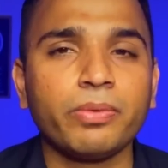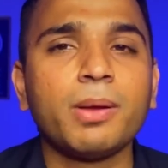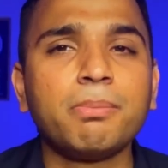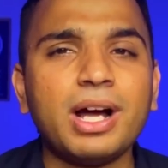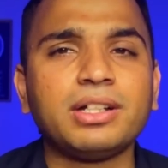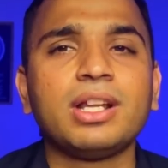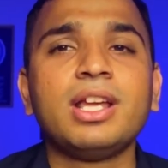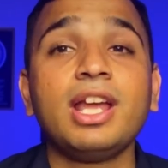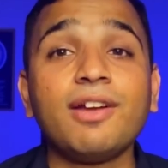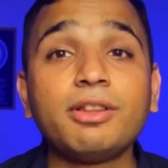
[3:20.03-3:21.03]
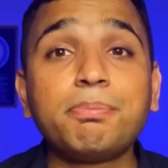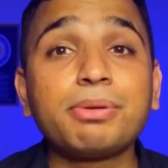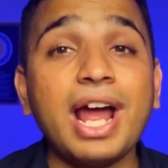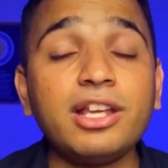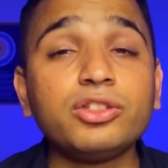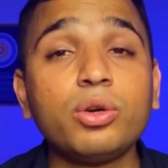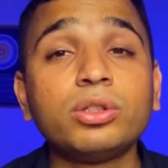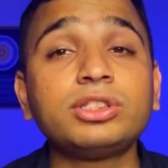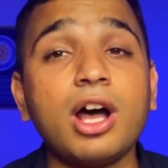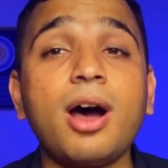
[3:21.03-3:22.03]
But if the price
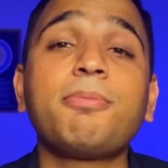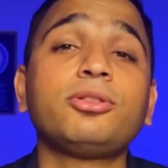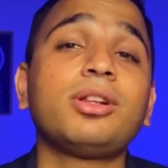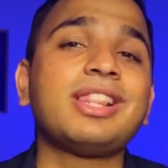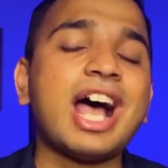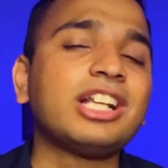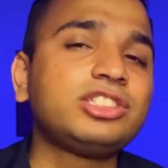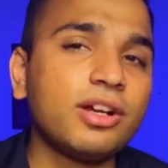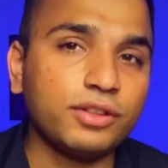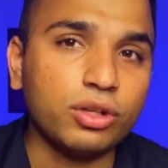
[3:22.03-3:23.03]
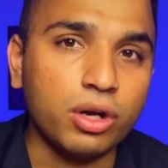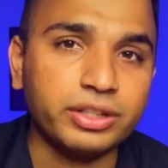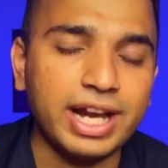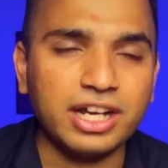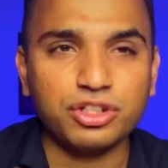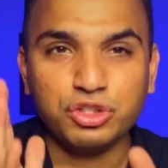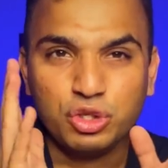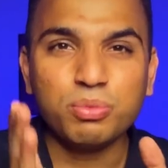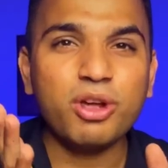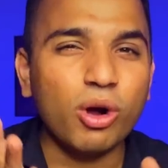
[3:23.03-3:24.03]
goes up on the last day of the contract,
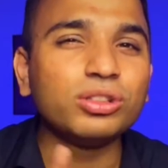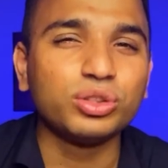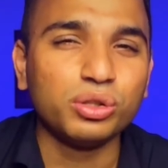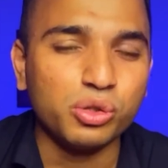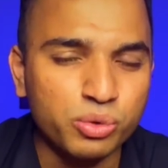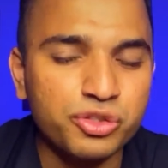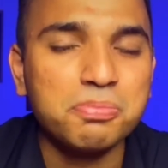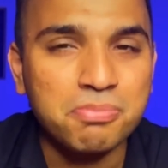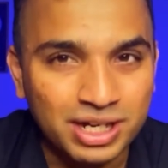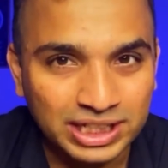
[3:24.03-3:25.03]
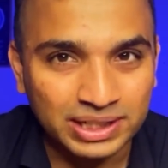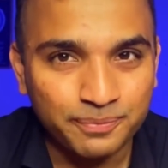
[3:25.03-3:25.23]
you may also lose money.